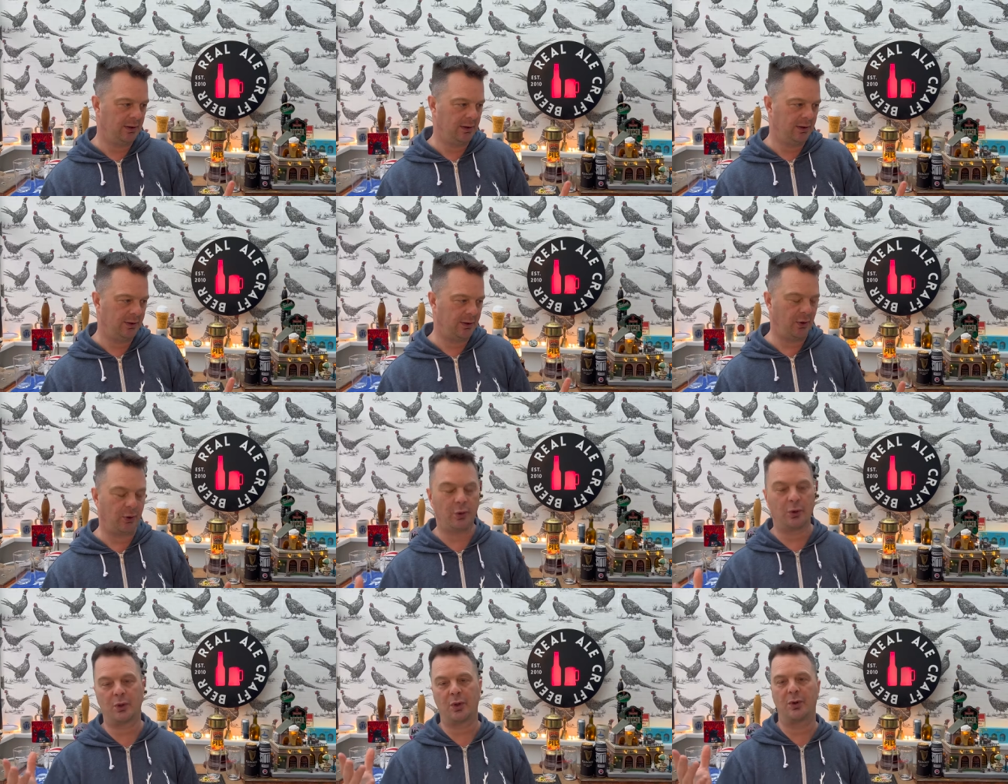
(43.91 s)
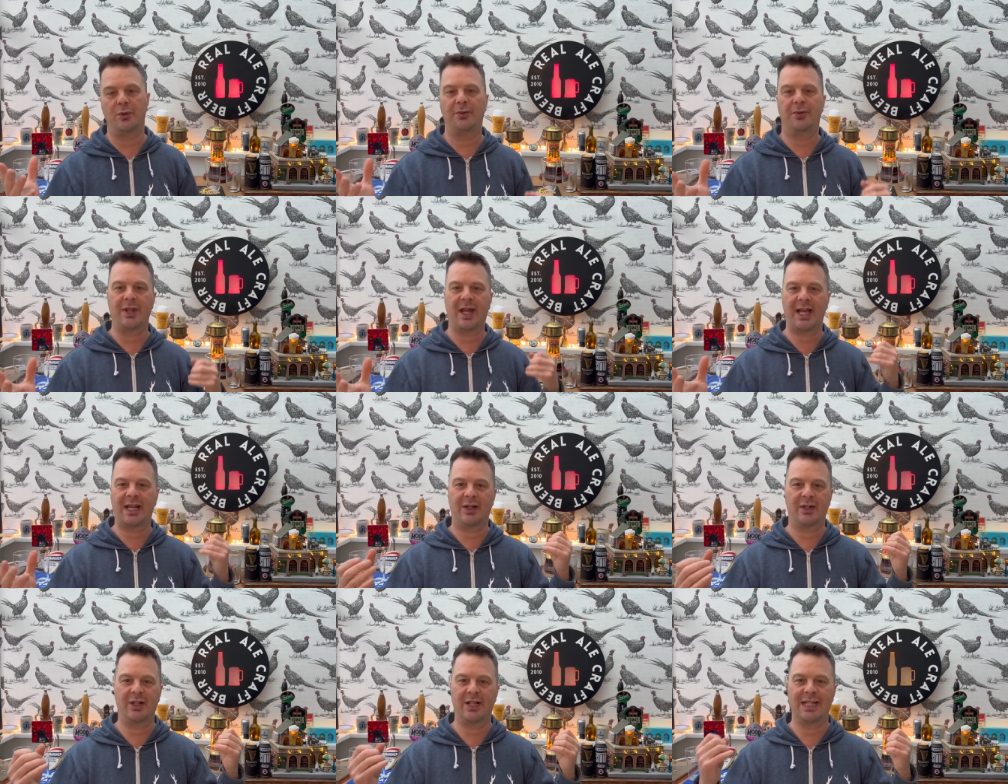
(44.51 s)
they're all going for that
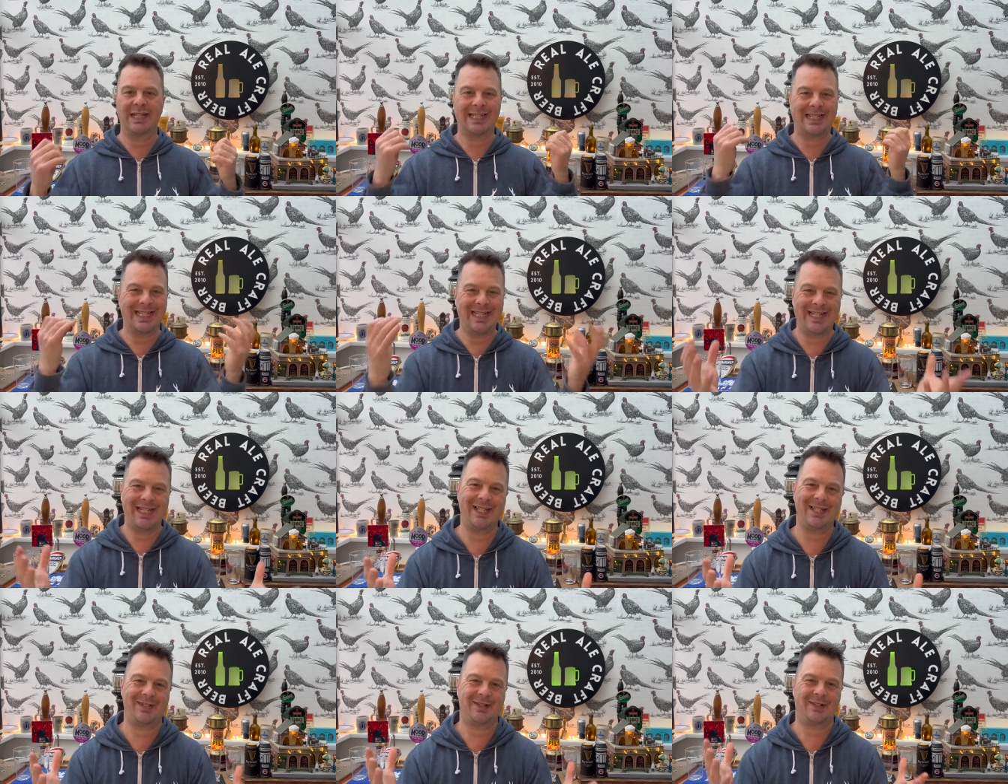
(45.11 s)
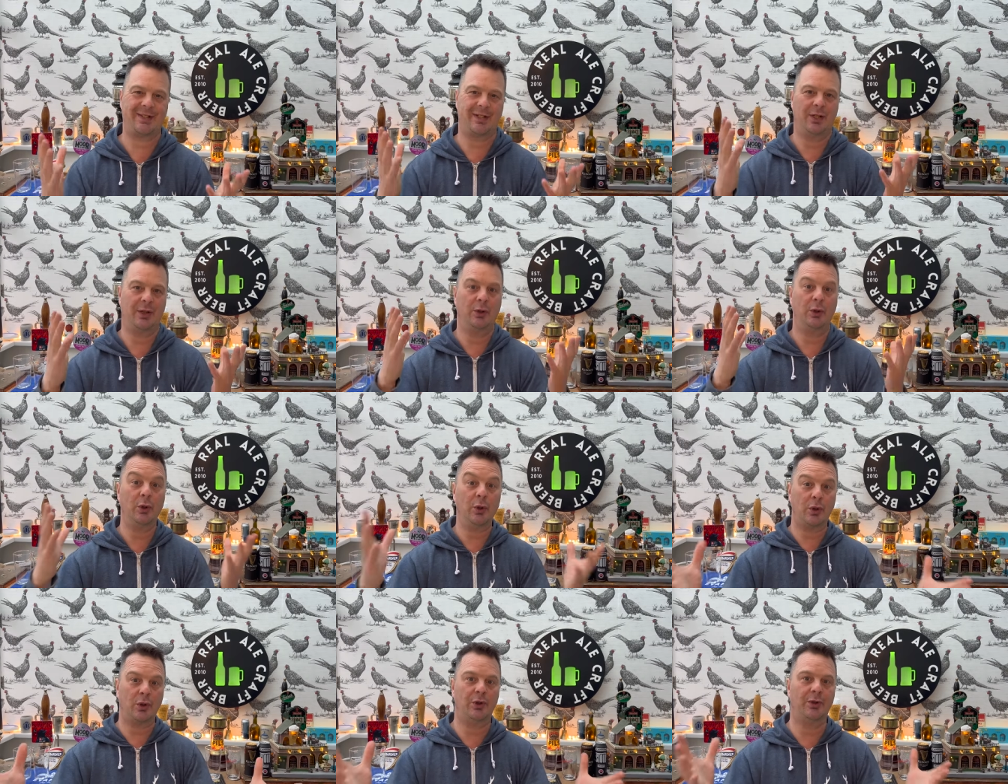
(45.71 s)
kind of Guinness
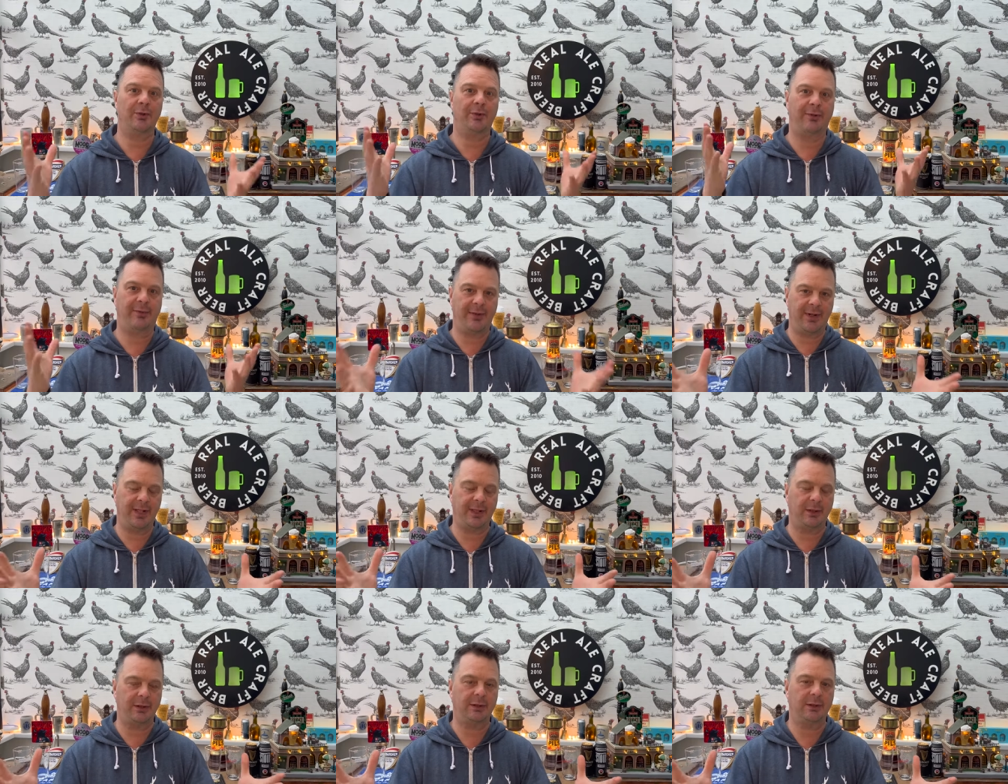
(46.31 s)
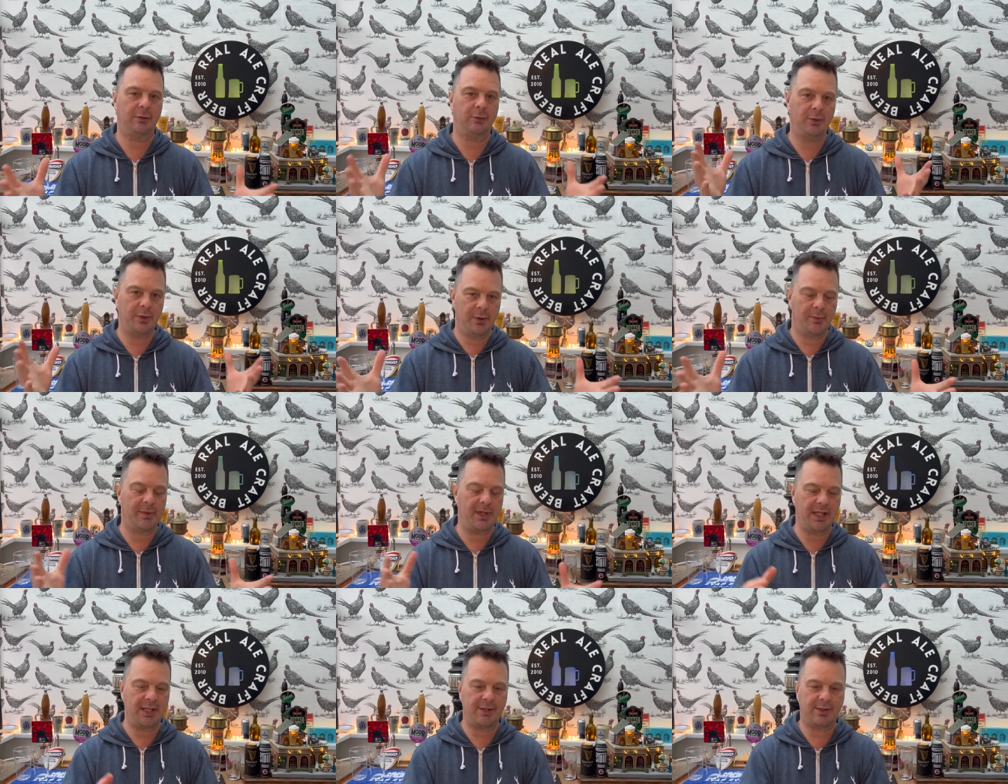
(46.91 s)
look and feel with the
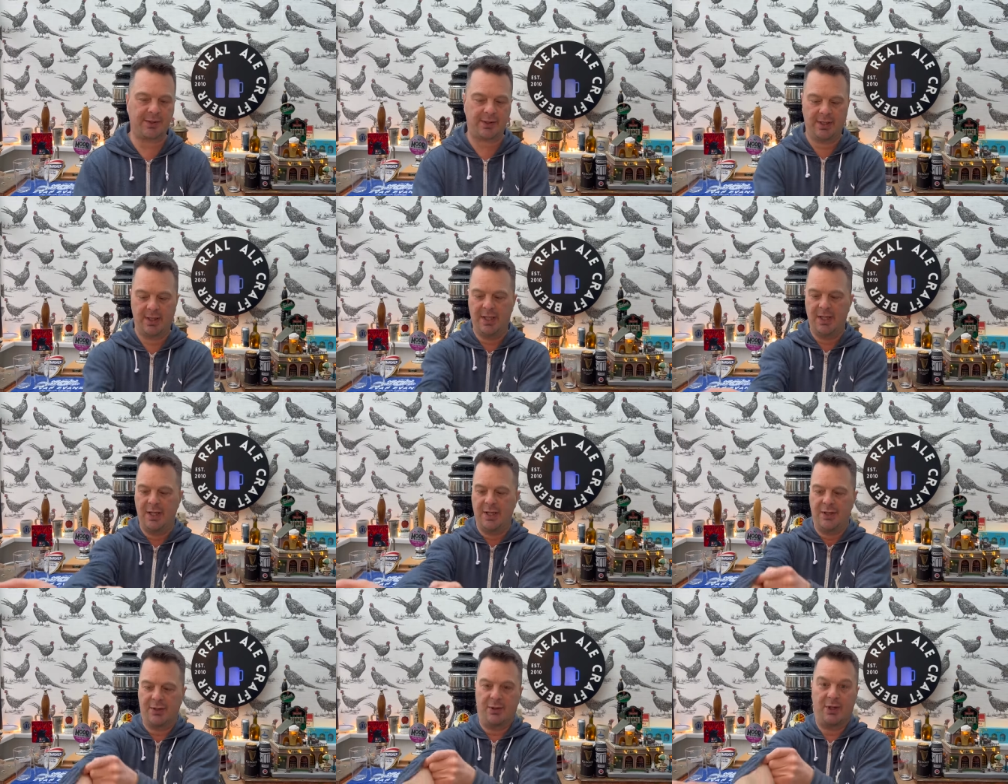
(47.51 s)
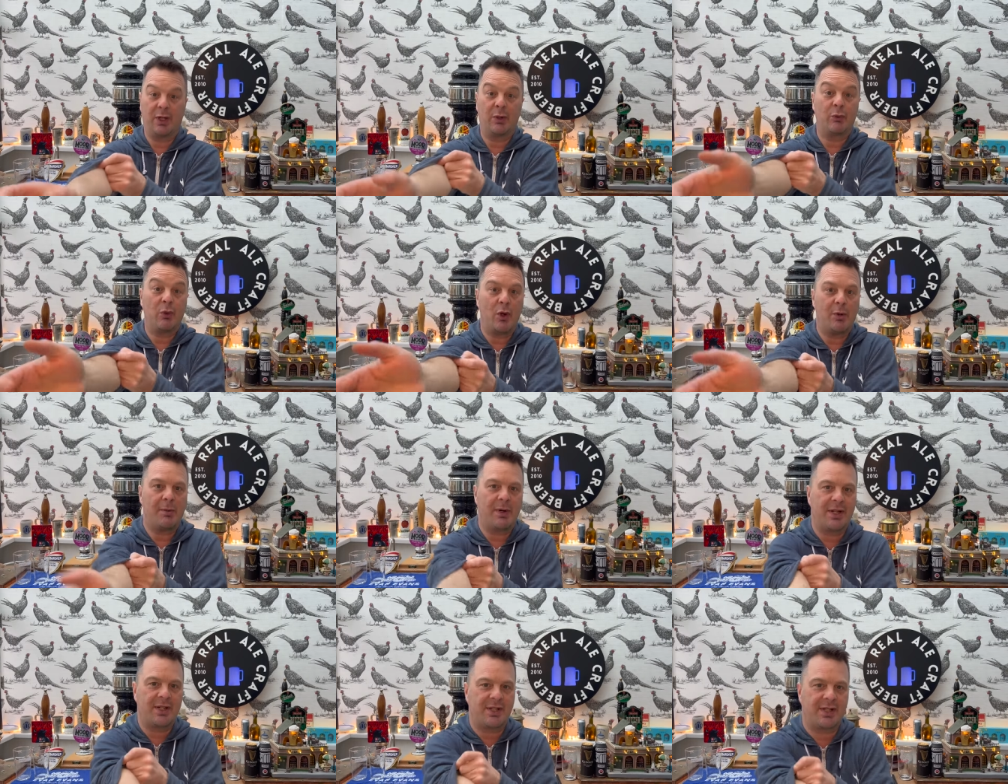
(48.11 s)
beers. So I'm going to roll
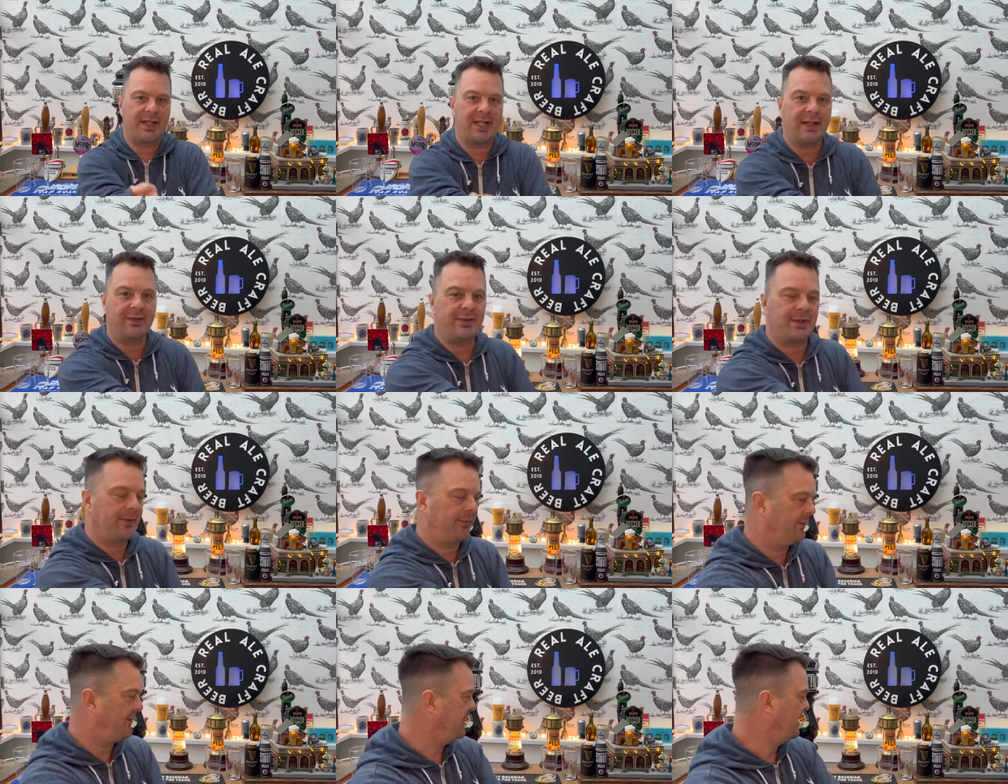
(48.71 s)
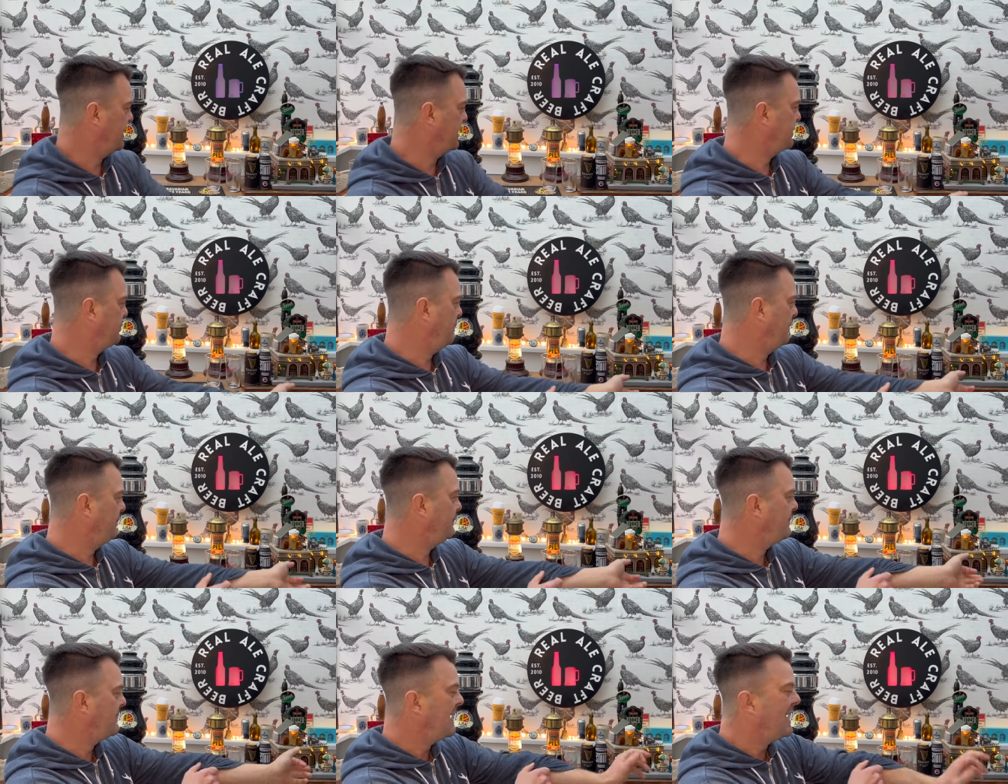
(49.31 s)
my sleeves up for this
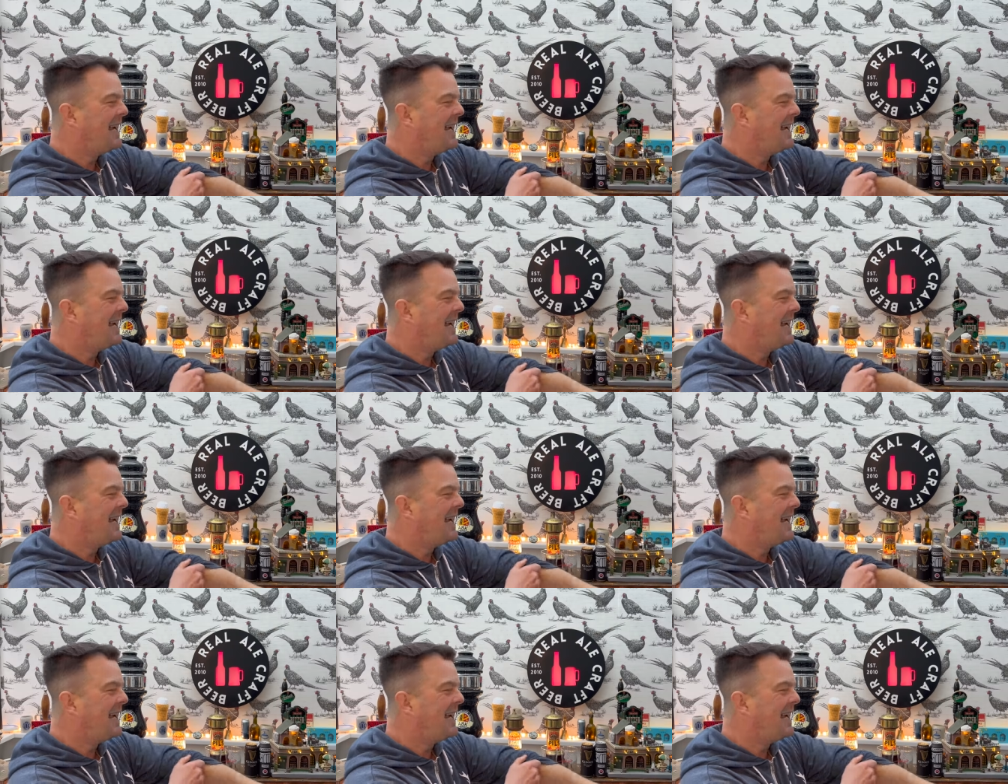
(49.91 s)
one.